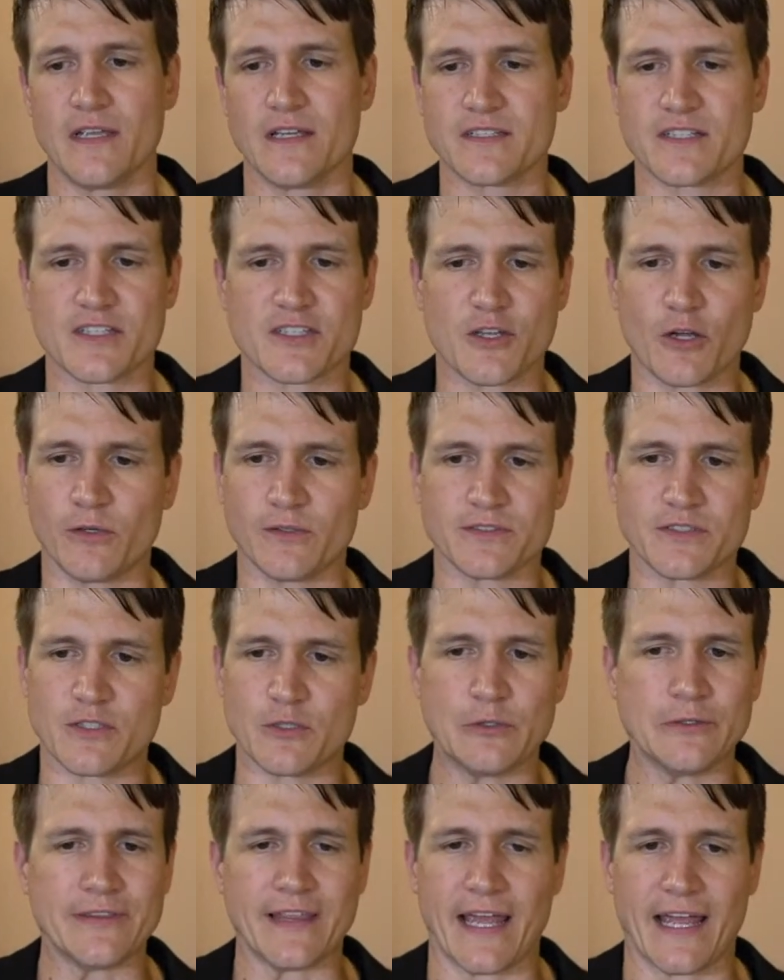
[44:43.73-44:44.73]
Just don't
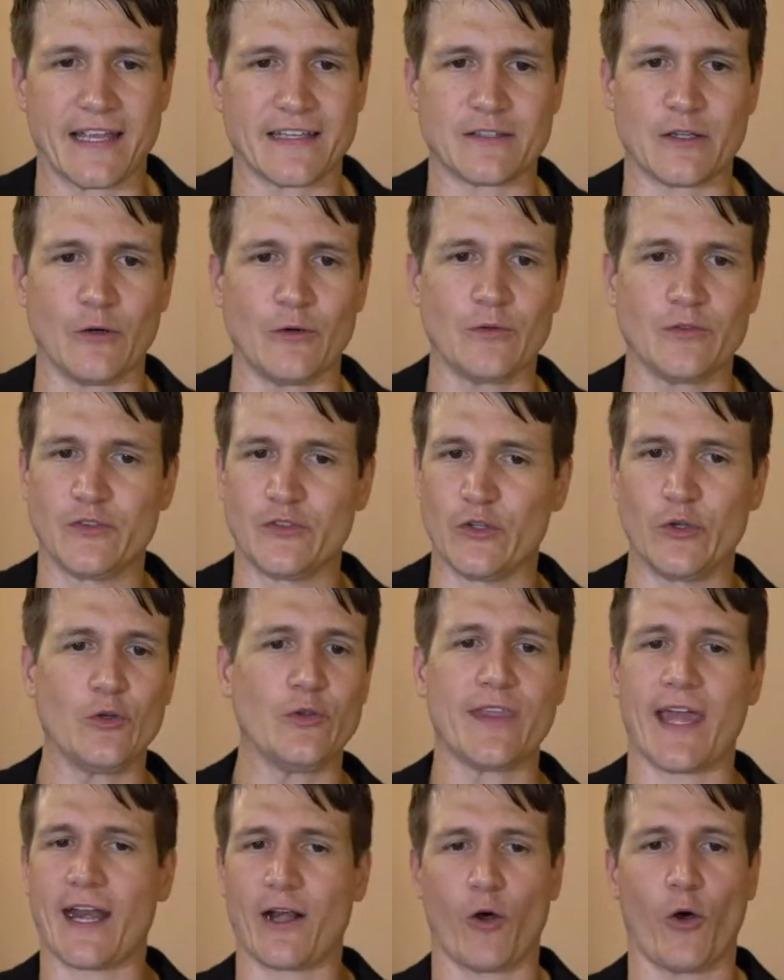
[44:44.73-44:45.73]
do that. Don't do
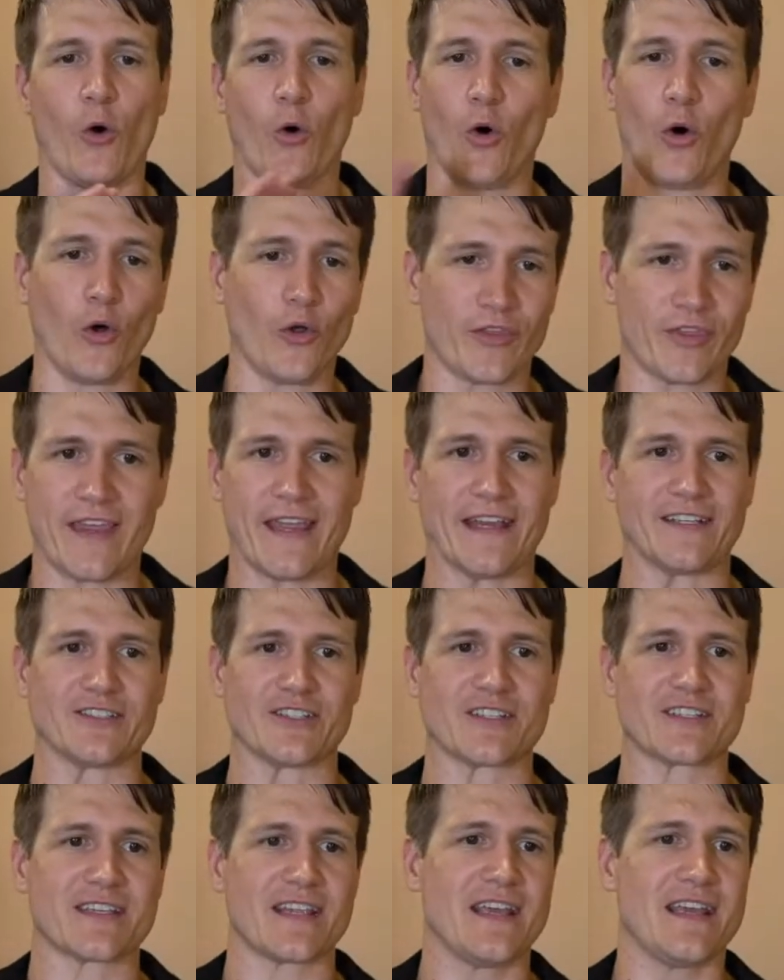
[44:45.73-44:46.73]
that whole thing.
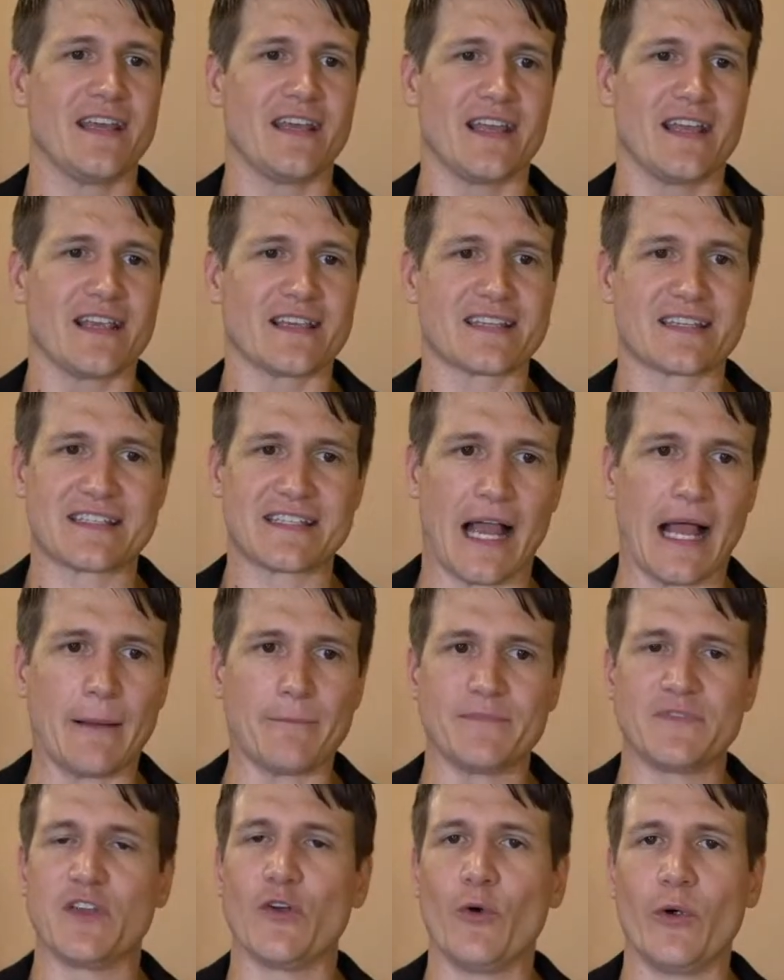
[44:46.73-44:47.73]
Just
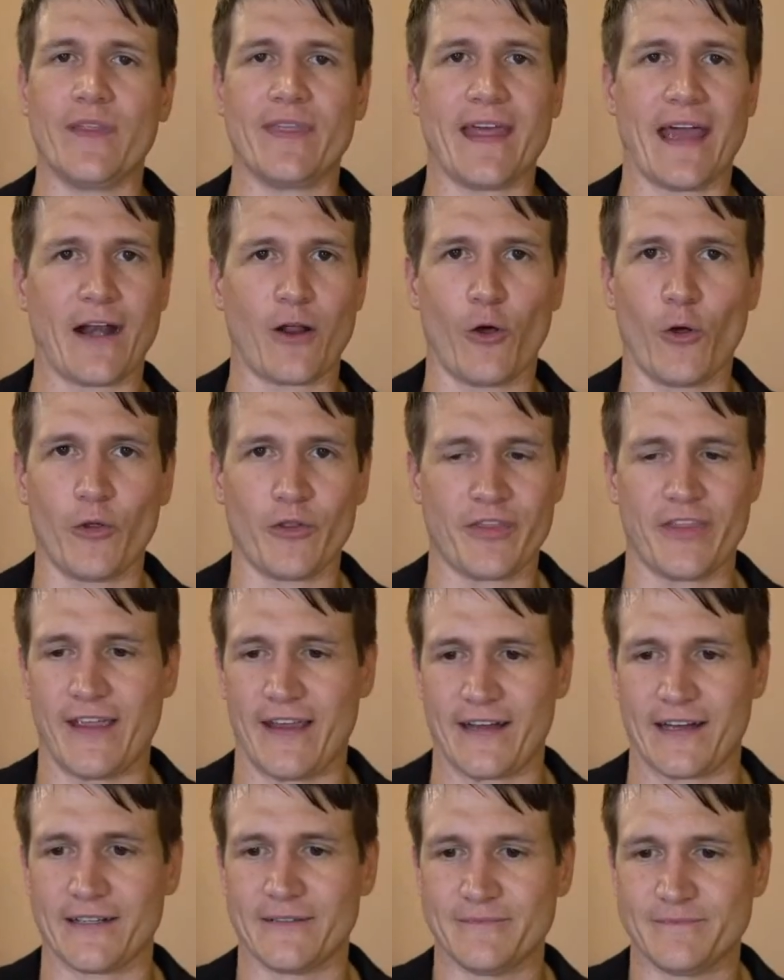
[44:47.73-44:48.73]
stop doing that whole
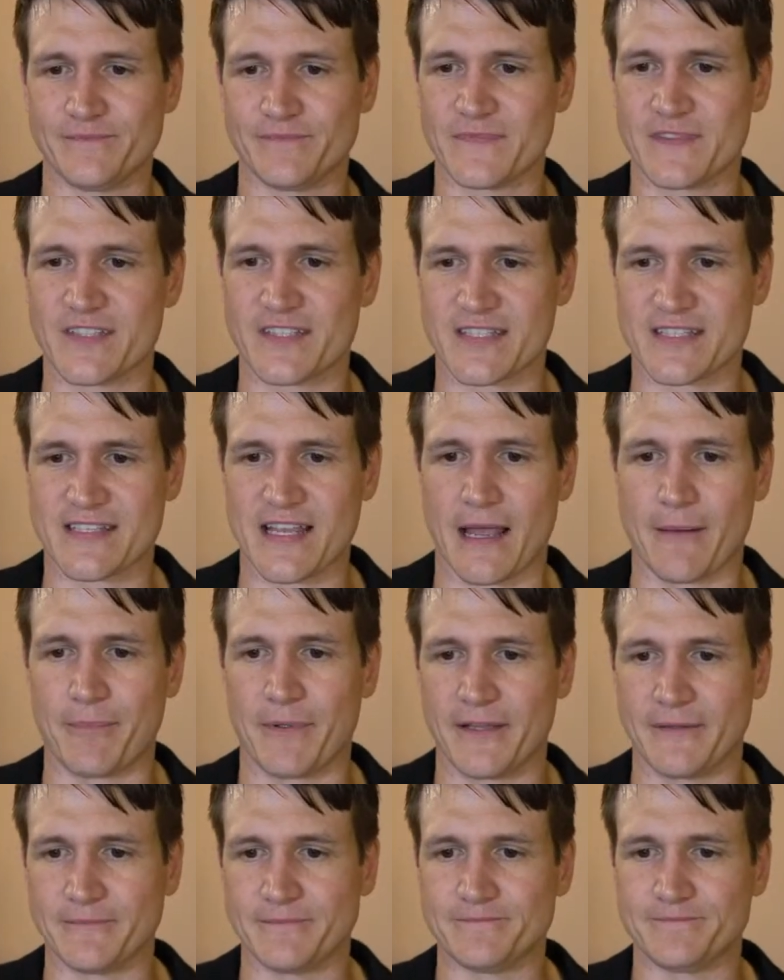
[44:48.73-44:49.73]
thing. Just
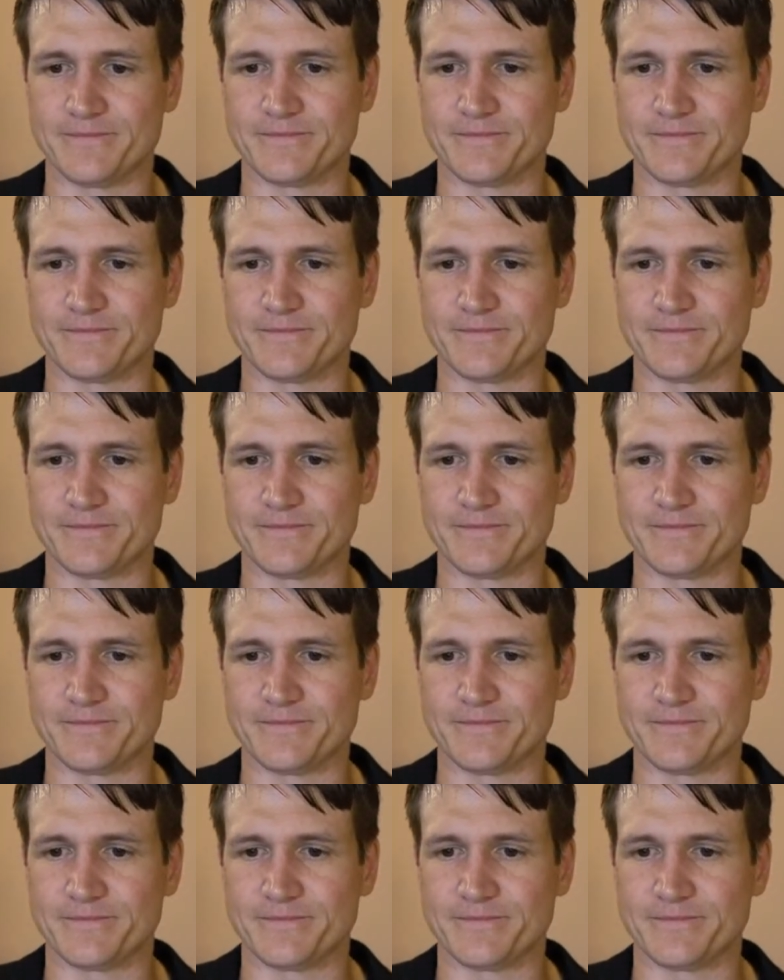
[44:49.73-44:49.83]
stop it.